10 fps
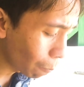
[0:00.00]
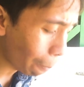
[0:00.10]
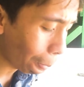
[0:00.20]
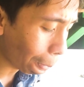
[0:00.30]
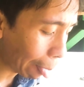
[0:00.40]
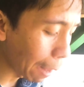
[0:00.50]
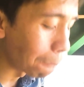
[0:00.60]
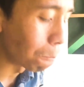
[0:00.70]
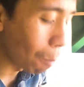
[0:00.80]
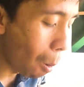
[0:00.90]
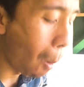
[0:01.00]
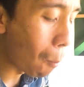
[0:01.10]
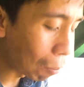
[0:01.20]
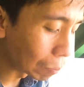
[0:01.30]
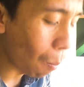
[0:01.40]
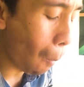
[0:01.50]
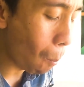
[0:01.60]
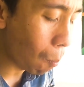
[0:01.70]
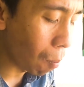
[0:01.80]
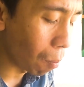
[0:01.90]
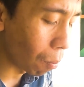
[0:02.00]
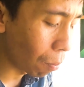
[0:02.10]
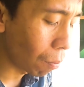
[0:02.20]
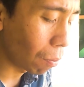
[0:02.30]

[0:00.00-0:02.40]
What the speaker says: Oh, you look like you used to eat the embryo, huh?